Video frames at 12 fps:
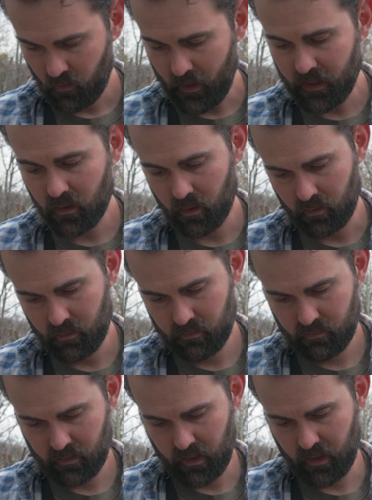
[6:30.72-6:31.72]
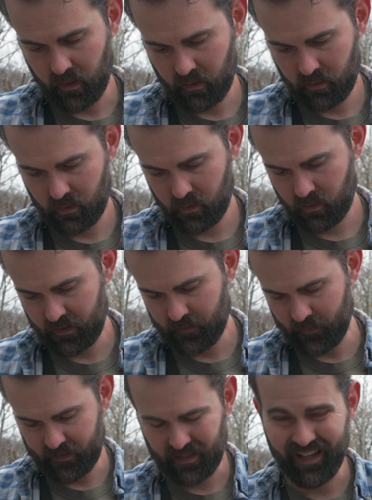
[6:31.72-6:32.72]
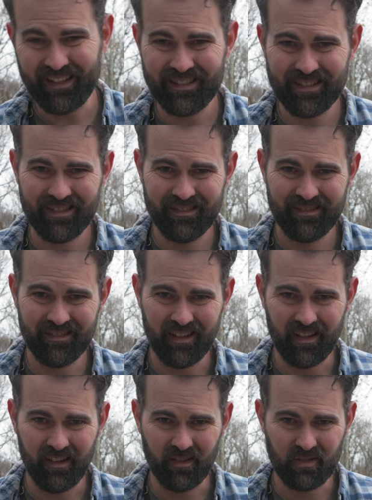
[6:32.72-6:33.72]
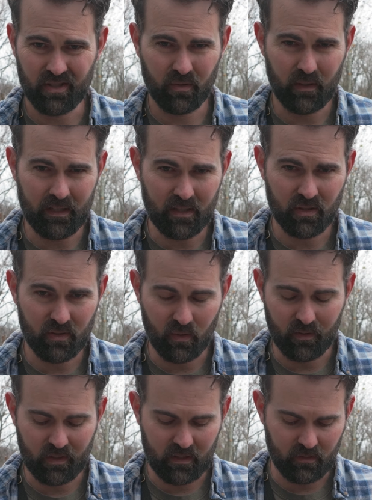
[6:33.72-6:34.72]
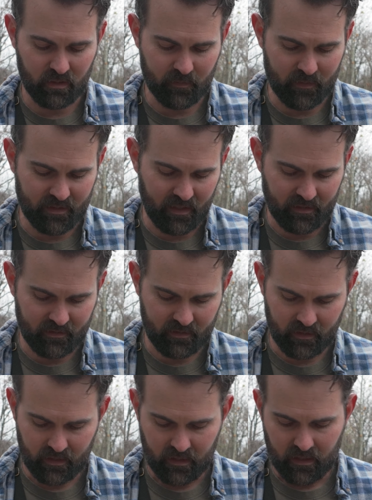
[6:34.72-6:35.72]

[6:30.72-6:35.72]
regular Christmas lights or just any sort of Christmas lights,